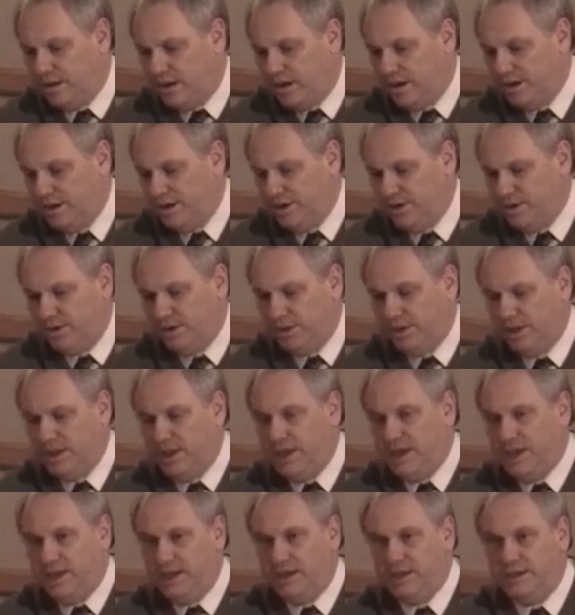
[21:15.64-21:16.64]
On your
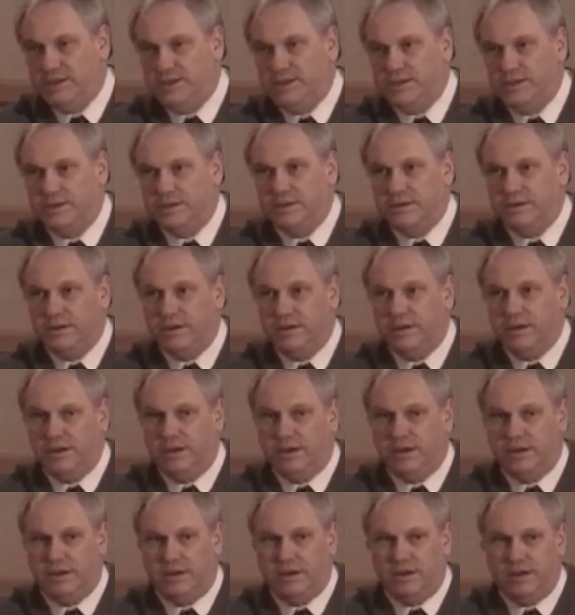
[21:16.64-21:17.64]
leads,
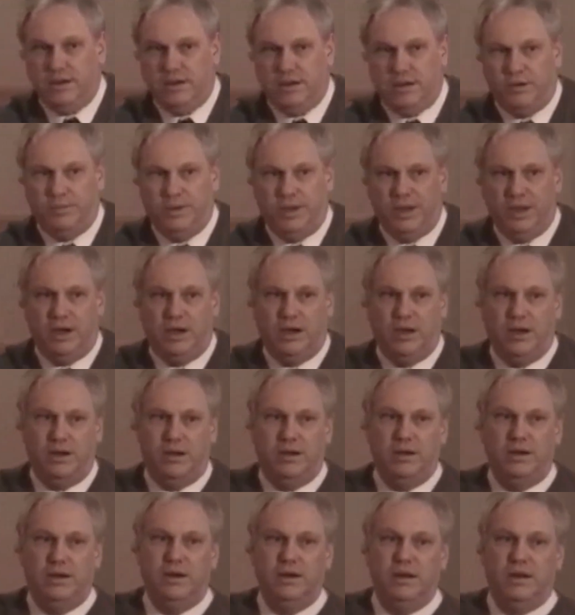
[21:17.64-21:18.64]
and it'll be
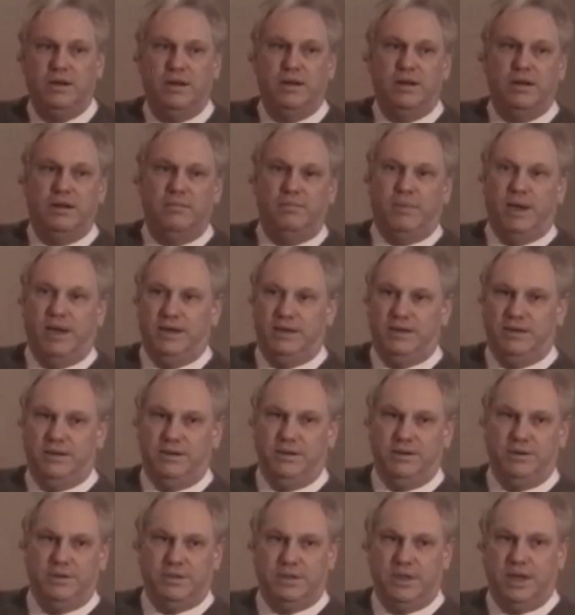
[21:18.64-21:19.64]
on by
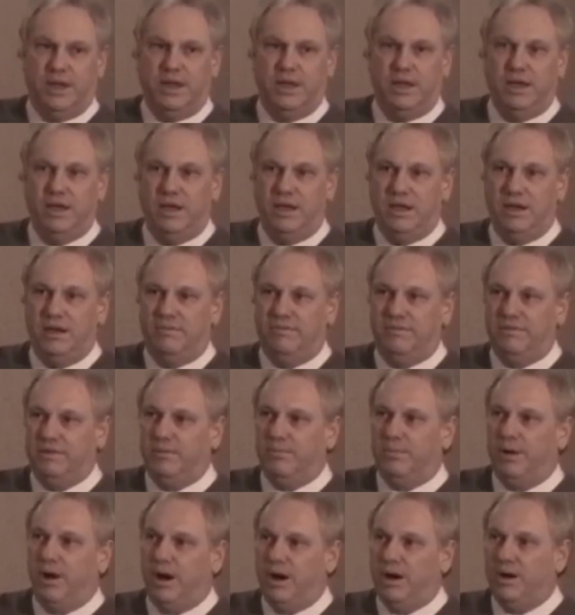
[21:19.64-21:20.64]
Tuesday, and if
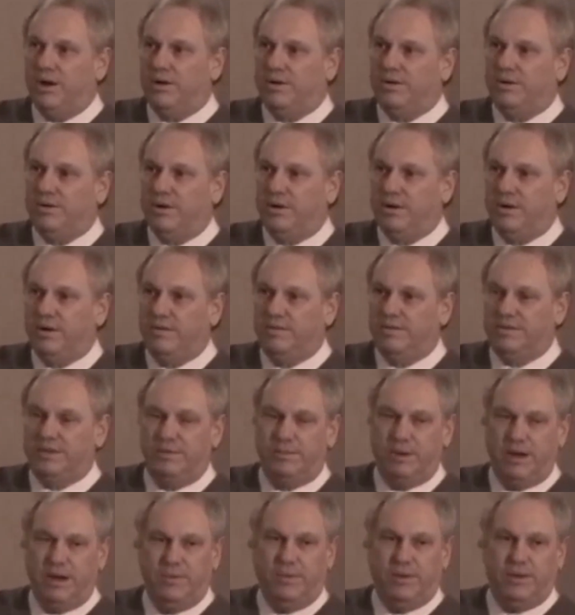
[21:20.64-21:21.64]
tomorrow, or if
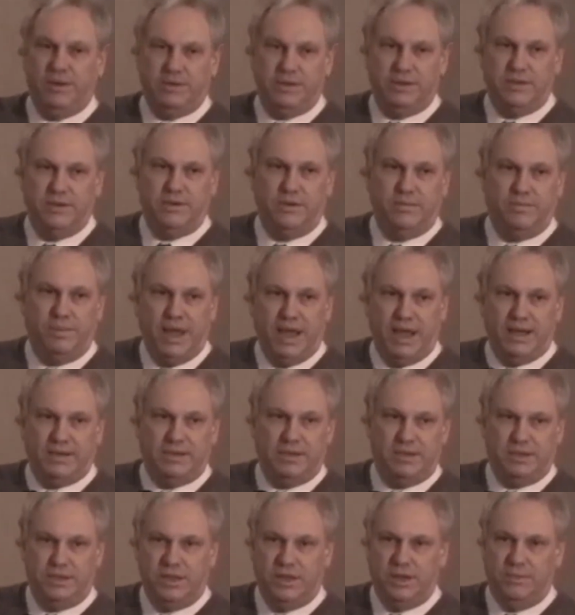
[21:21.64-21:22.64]
somebody wants to do a
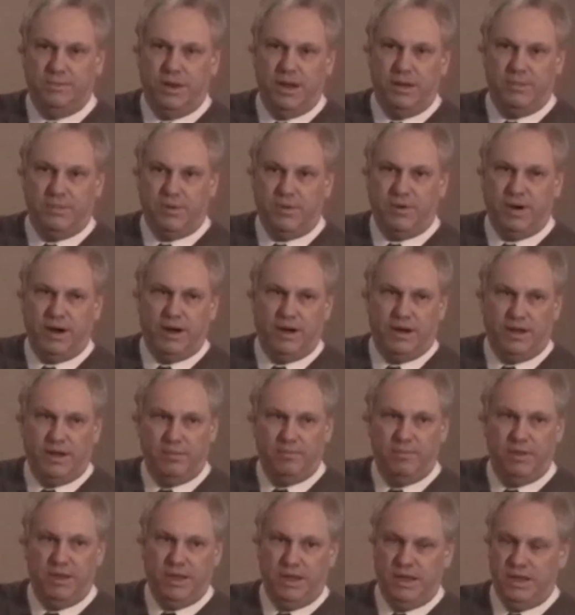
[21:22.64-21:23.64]
pass a sheet of paper around and
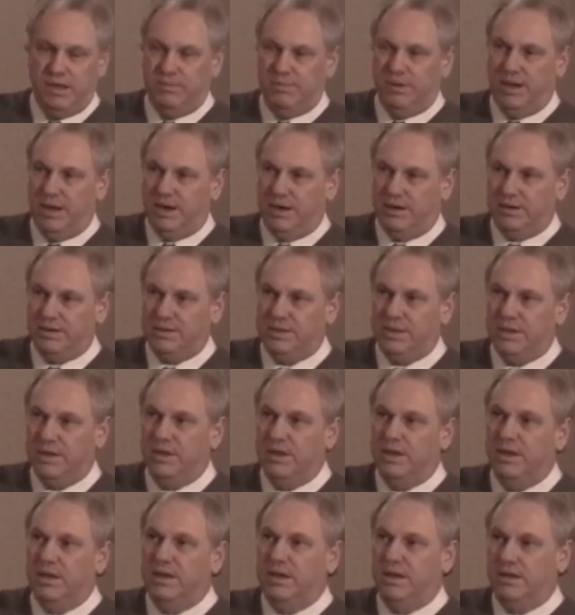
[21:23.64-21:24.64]
give me emails,
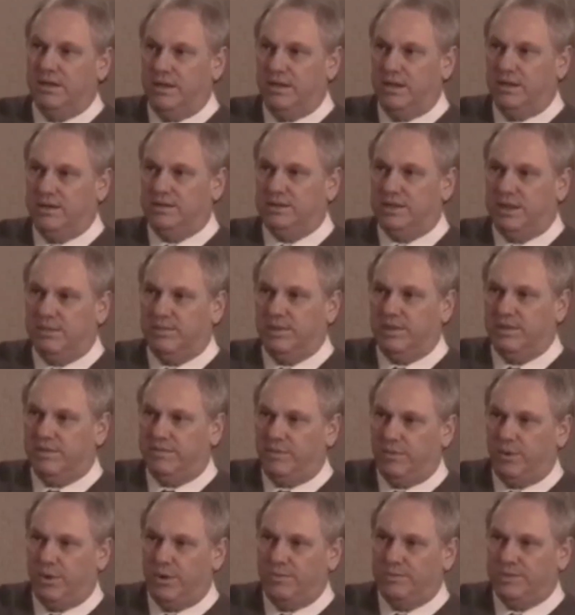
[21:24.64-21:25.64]
then some of the
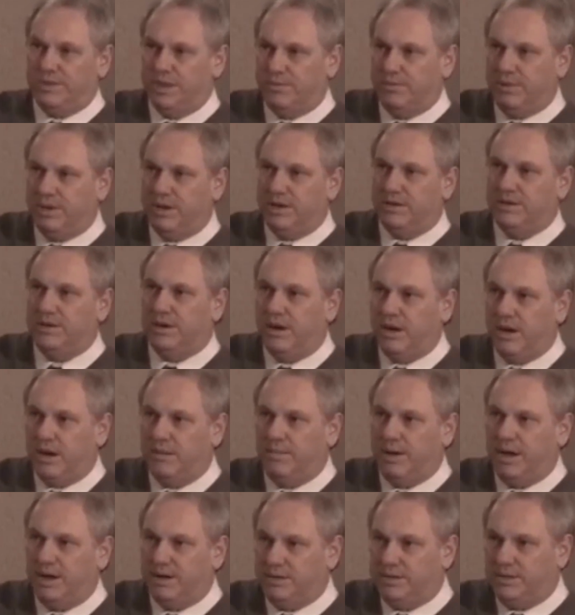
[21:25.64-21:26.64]
forms I'm going to talk
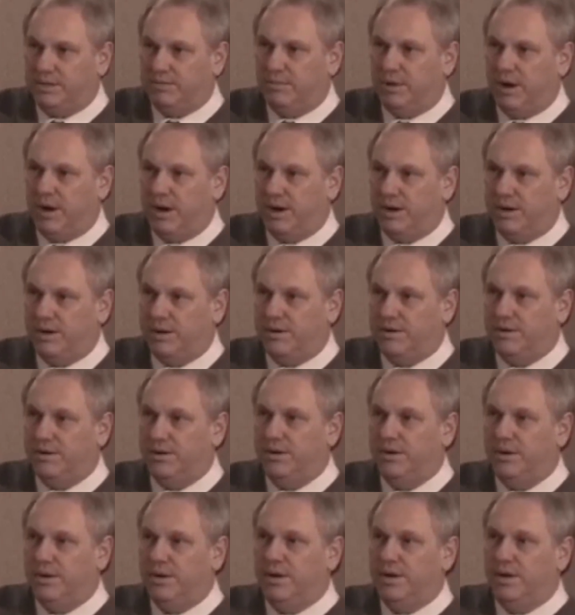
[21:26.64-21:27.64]
about tomorrow
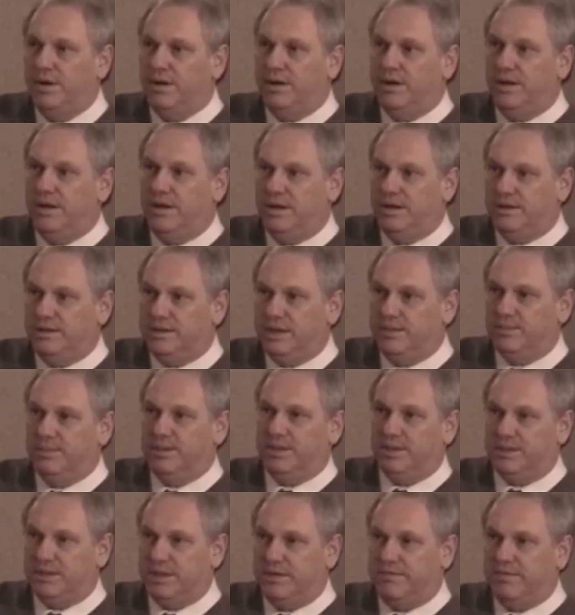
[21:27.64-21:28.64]
and some of
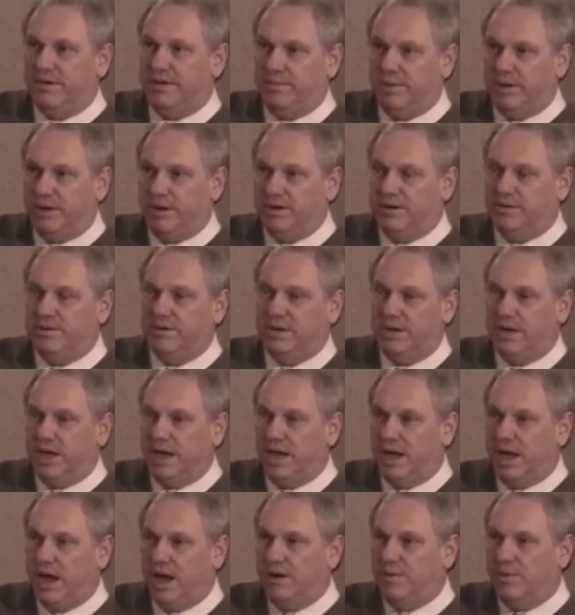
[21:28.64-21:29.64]
the stuff I'm going to do
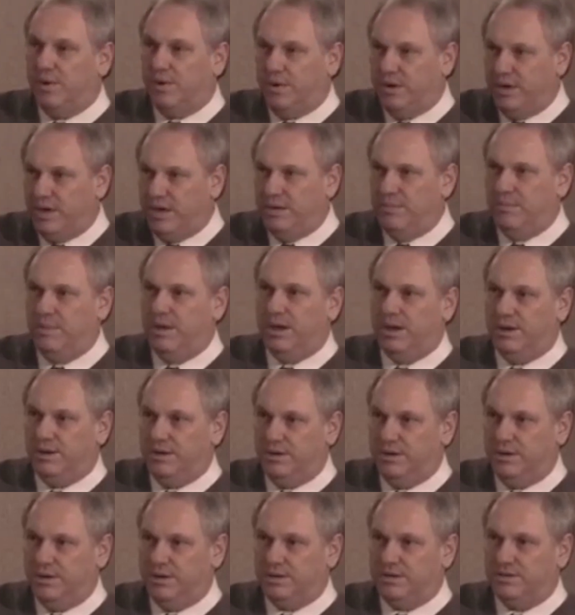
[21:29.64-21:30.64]
today, I will email
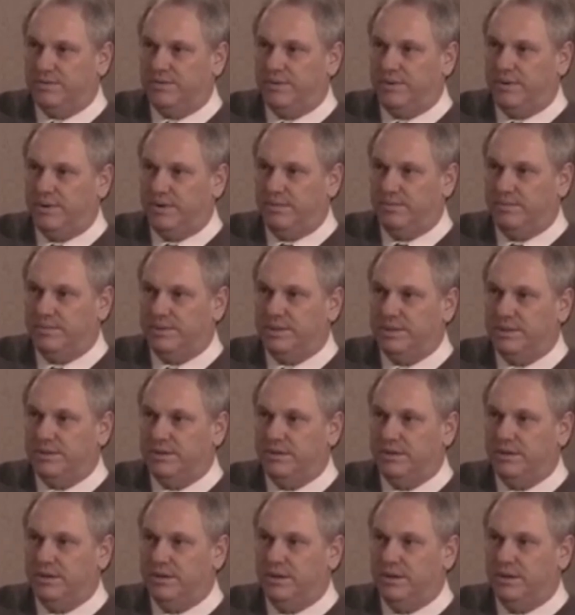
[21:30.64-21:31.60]
you those forms.